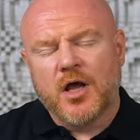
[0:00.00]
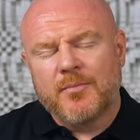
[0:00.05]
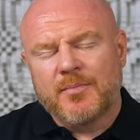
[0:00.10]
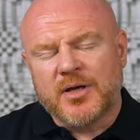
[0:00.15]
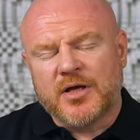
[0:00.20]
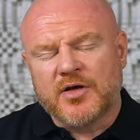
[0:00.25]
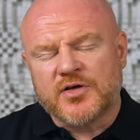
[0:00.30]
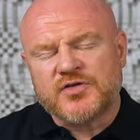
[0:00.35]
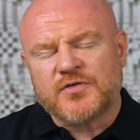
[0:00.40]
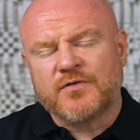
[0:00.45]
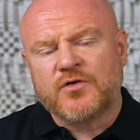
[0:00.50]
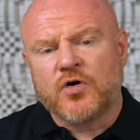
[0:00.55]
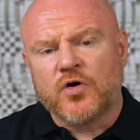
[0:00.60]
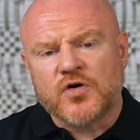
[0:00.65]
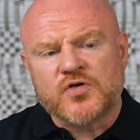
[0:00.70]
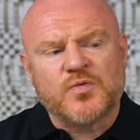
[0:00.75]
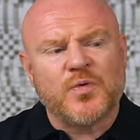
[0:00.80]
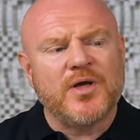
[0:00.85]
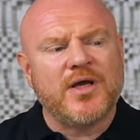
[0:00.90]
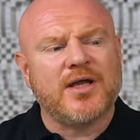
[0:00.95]
Because, of
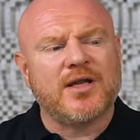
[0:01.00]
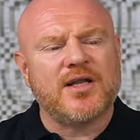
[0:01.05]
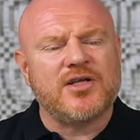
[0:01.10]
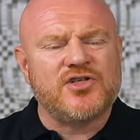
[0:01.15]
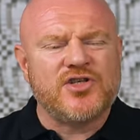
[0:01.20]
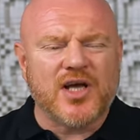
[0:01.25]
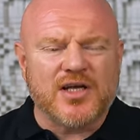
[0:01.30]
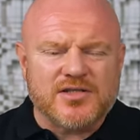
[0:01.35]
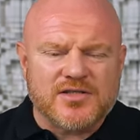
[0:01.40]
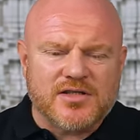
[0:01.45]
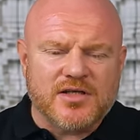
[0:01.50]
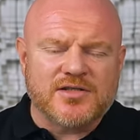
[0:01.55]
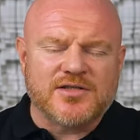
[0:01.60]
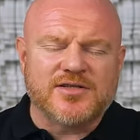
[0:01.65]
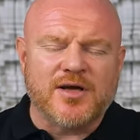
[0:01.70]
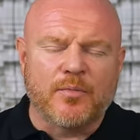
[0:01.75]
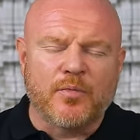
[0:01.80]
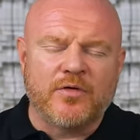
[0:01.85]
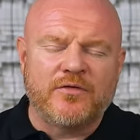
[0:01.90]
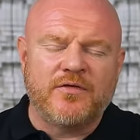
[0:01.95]
course, we can adjust the
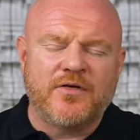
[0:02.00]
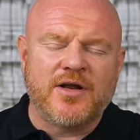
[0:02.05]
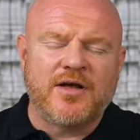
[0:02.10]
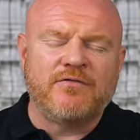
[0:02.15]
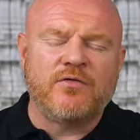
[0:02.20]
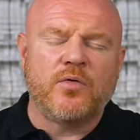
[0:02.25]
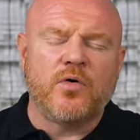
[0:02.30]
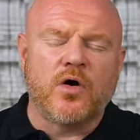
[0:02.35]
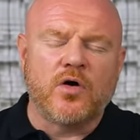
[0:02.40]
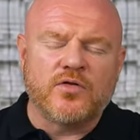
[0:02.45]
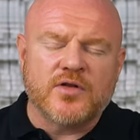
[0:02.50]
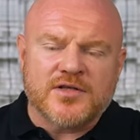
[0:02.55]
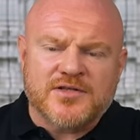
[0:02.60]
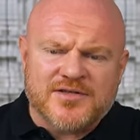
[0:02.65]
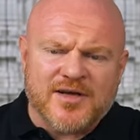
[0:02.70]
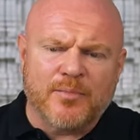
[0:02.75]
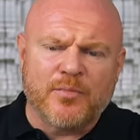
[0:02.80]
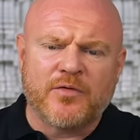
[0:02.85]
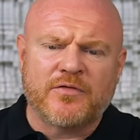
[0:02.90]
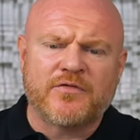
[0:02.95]
subwoofer level on the
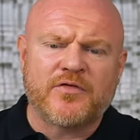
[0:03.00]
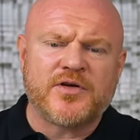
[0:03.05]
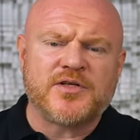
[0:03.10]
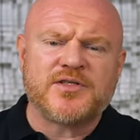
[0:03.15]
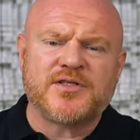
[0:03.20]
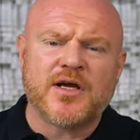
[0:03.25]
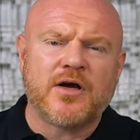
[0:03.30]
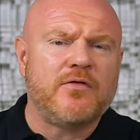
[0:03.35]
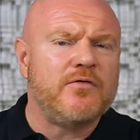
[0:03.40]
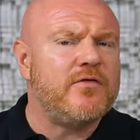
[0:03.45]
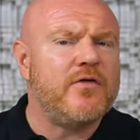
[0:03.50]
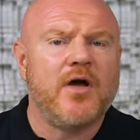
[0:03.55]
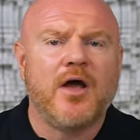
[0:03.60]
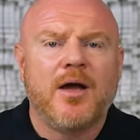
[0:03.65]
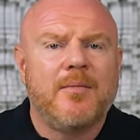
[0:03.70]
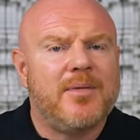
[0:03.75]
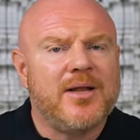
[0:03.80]
subwoofer itself,